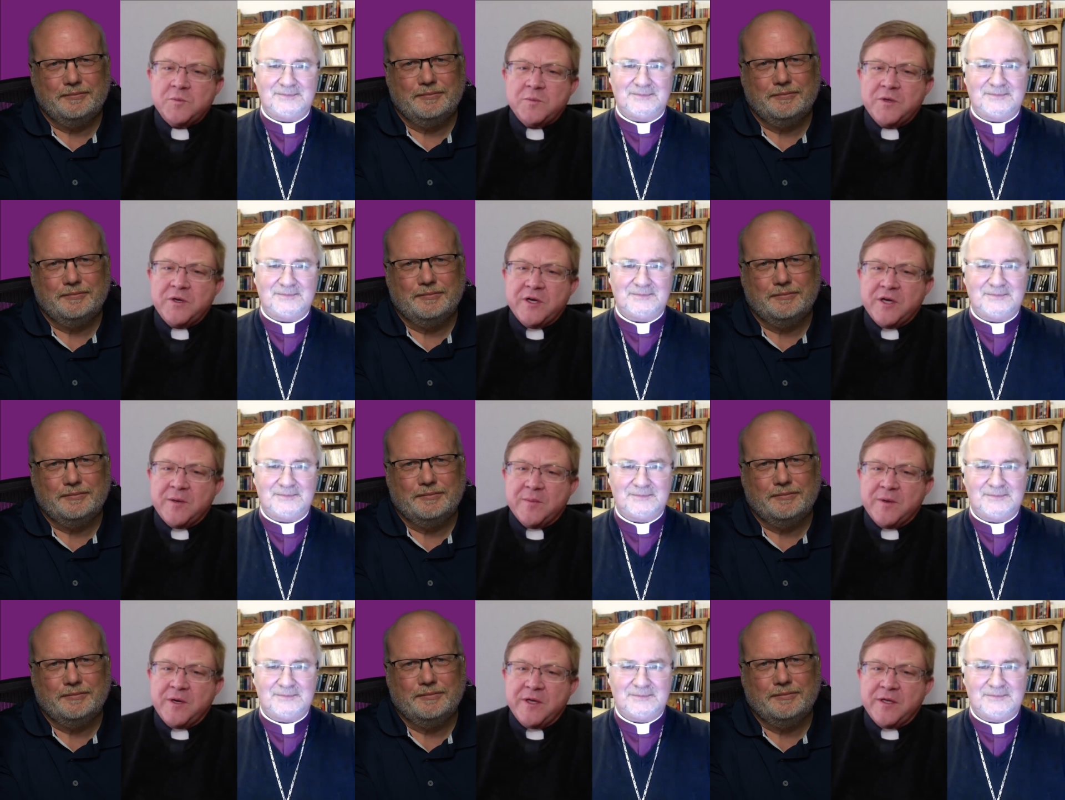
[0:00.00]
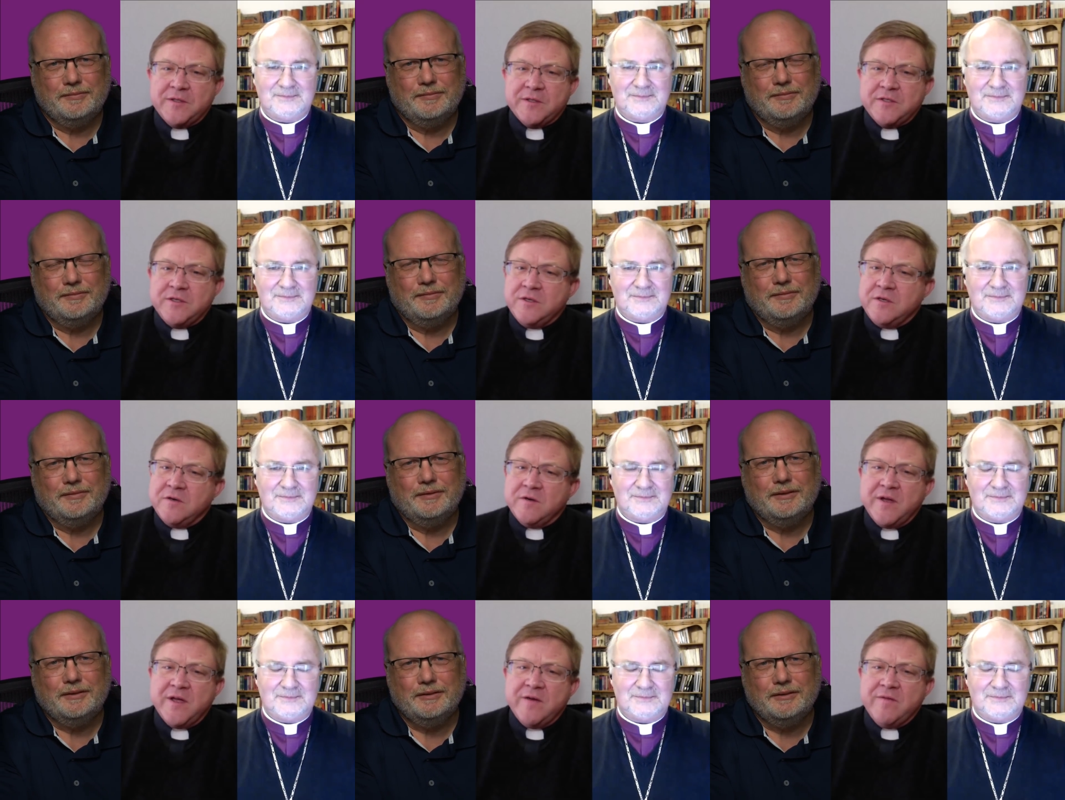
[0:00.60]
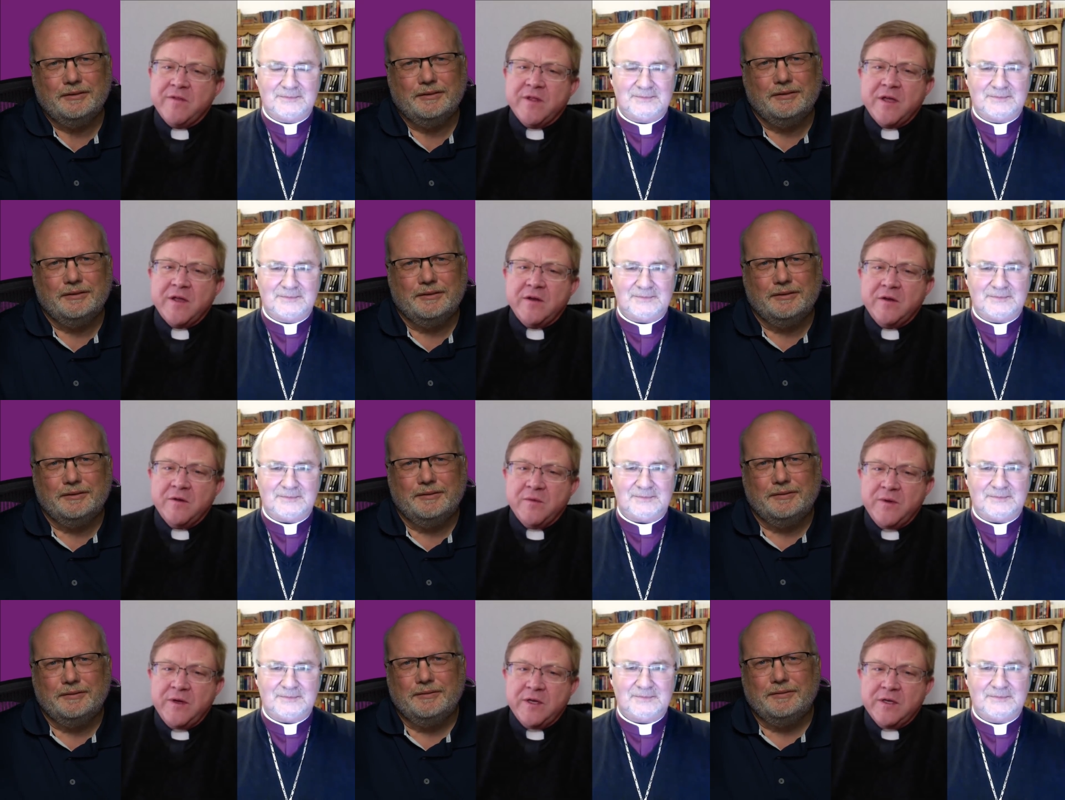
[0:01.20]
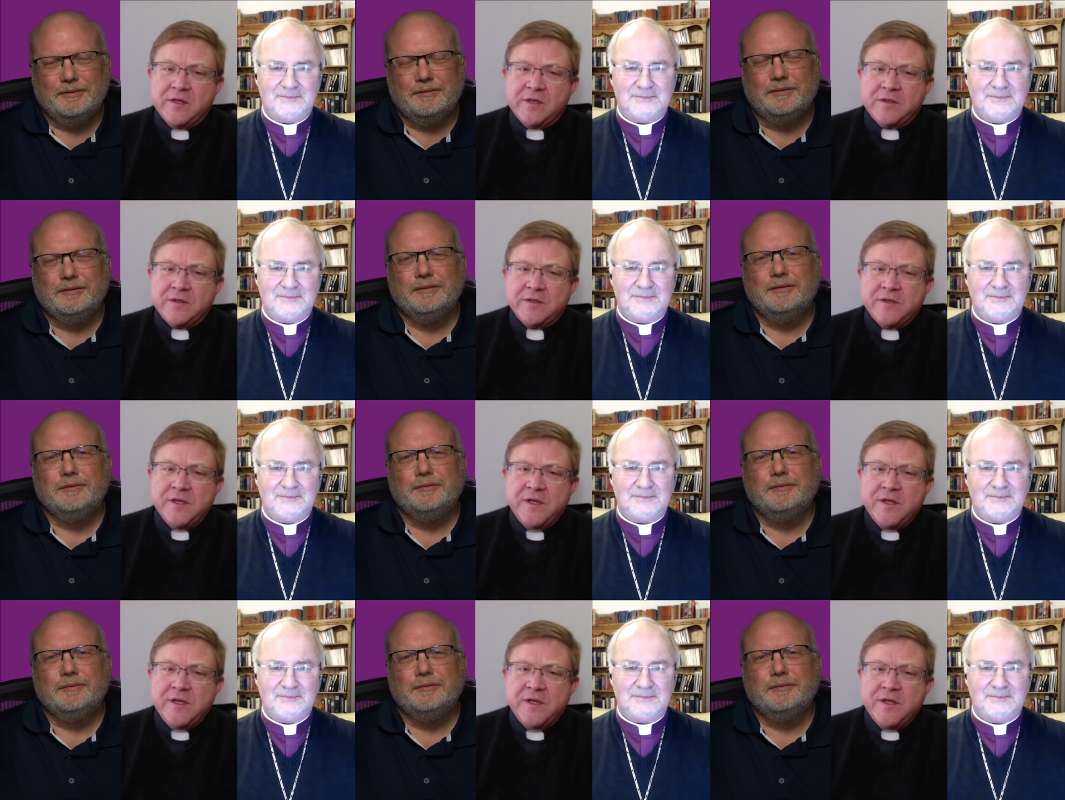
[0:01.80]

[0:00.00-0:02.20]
Speaker 1: predominates. You don't have mm-hmm. that in New England.